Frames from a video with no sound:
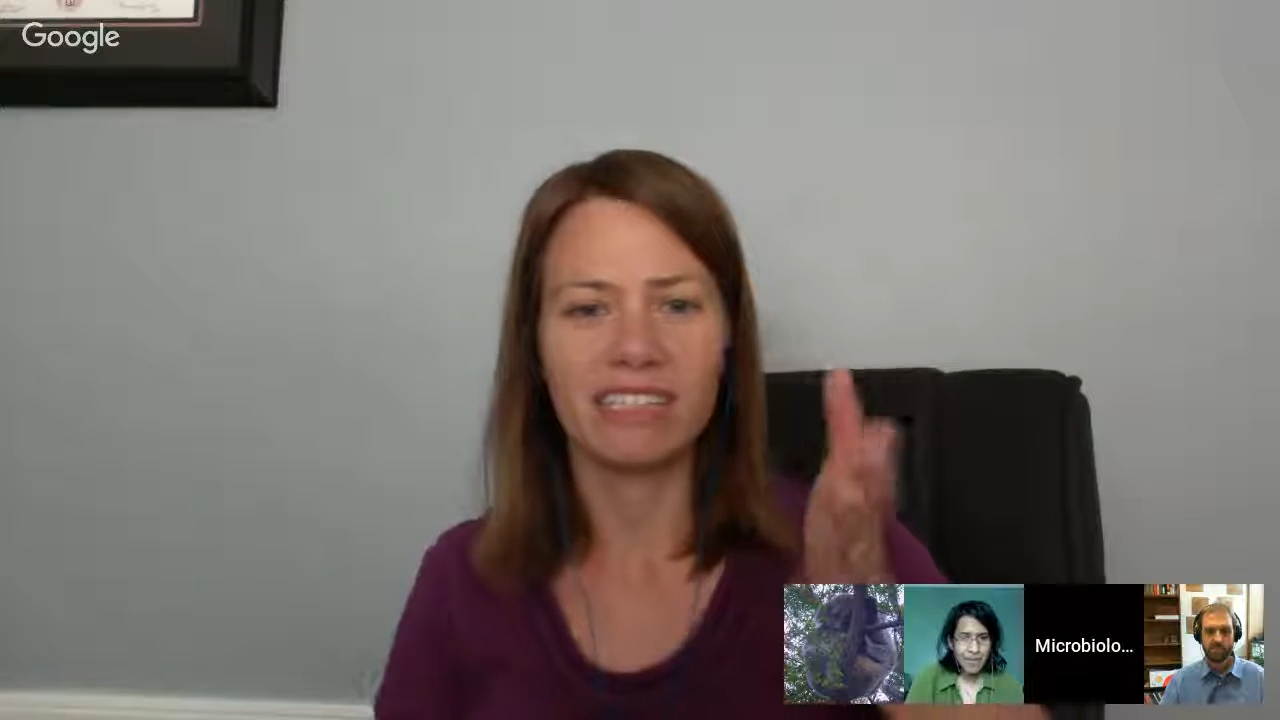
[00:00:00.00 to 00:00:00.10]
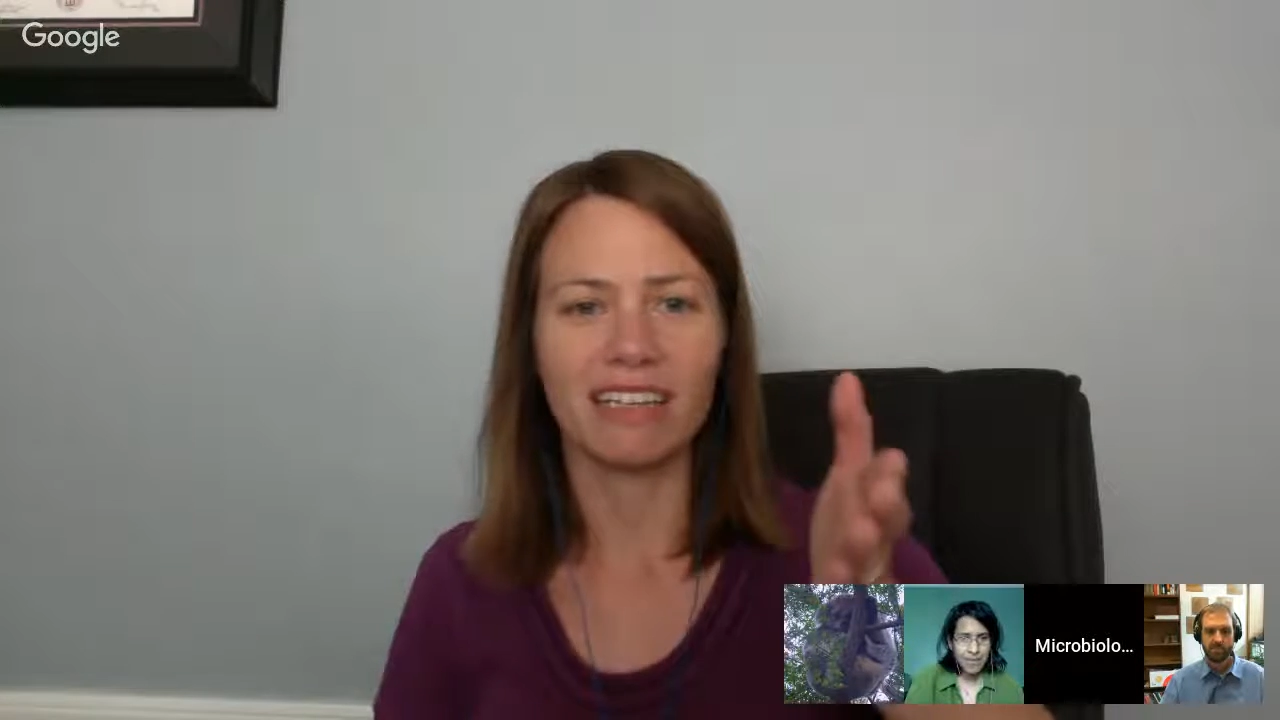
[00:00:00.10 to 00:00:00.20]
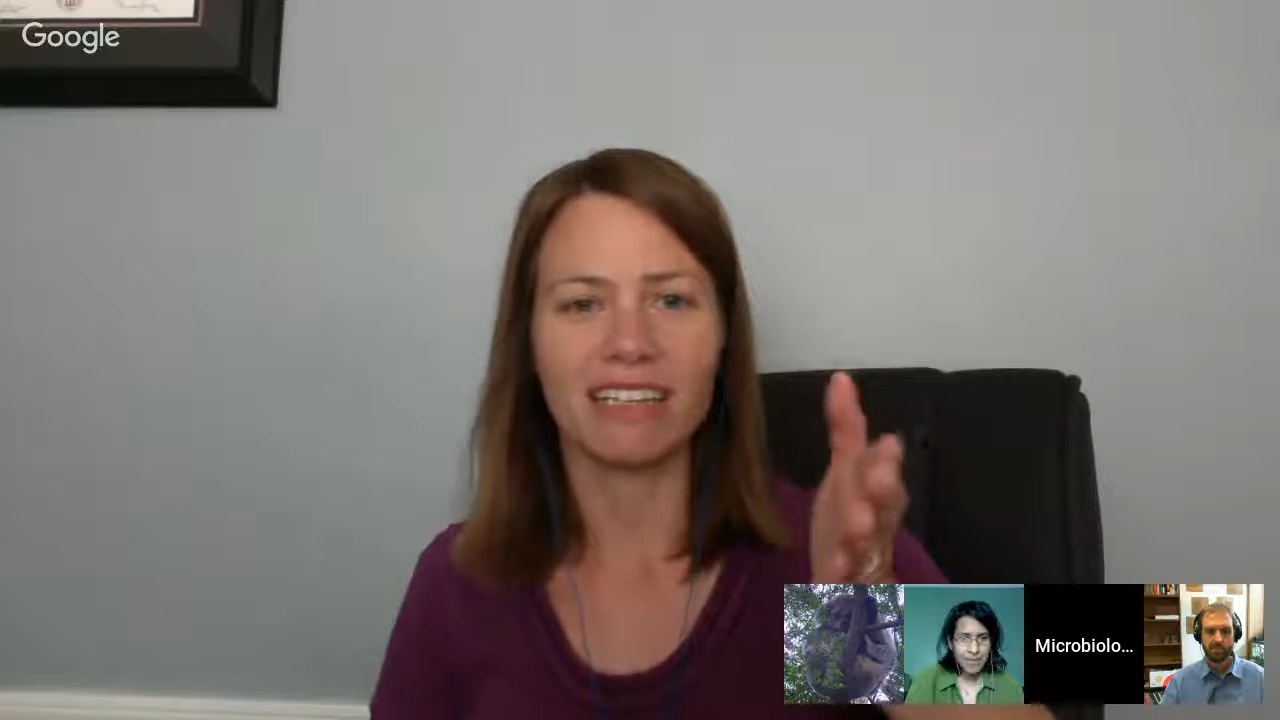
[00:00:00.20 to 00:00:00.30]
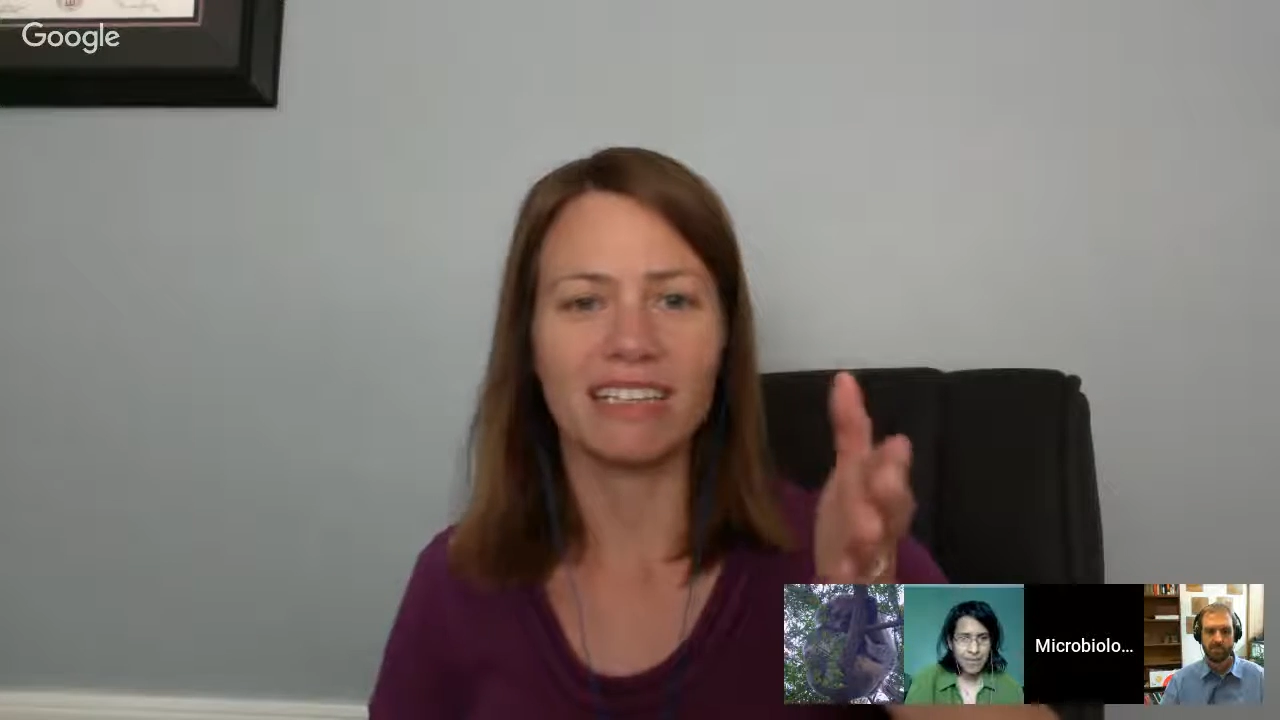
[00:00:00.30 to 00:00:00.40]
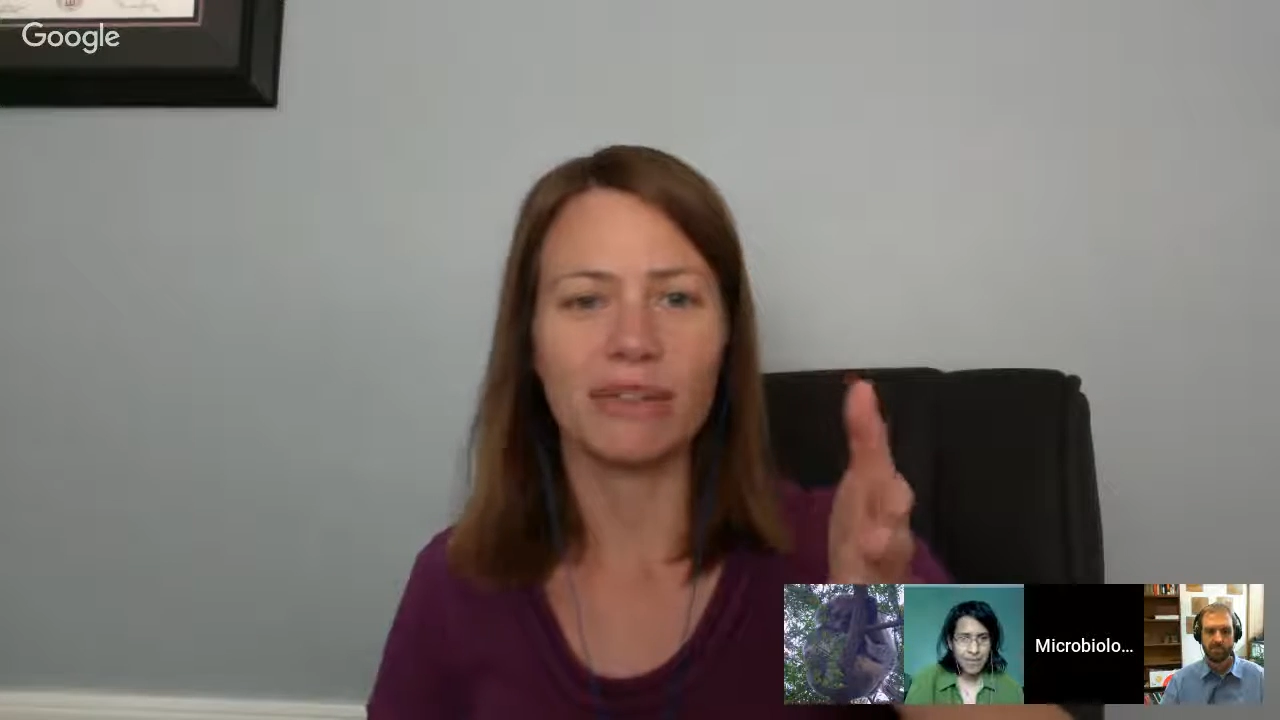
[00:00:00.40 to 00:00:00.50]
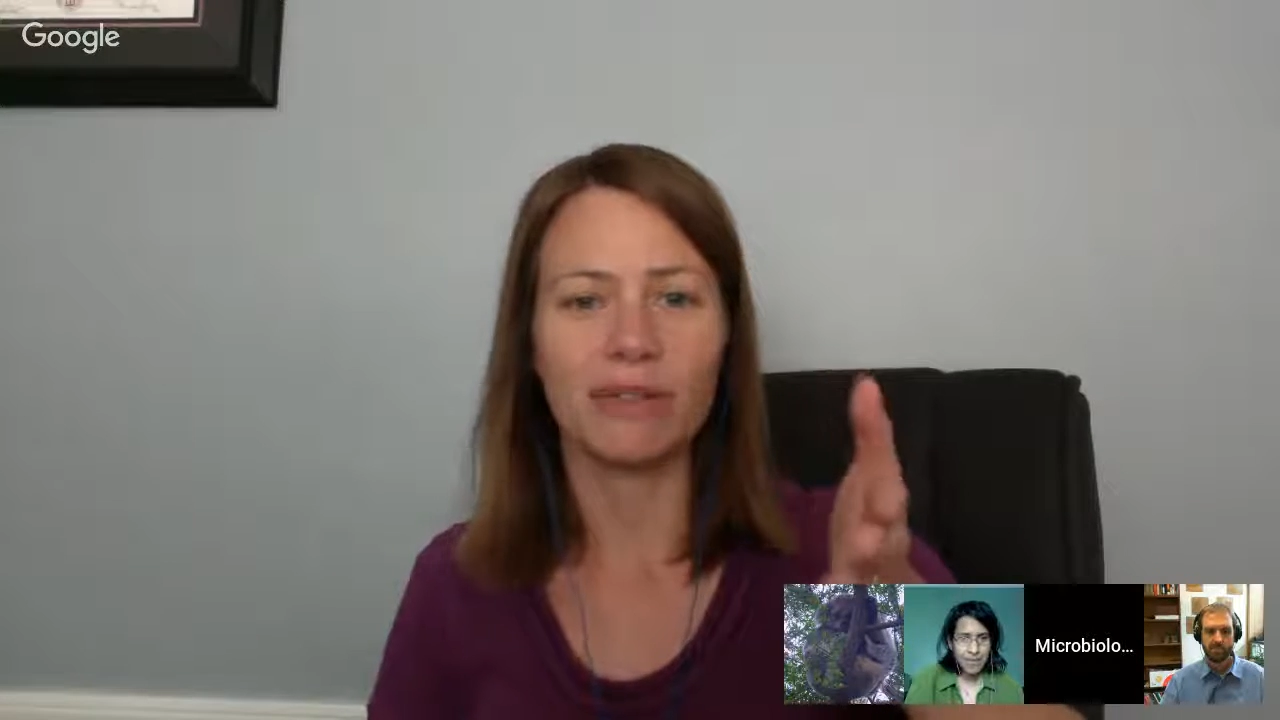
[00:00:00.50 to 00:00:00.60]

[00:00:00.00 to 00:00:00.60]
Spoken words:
Sangeeta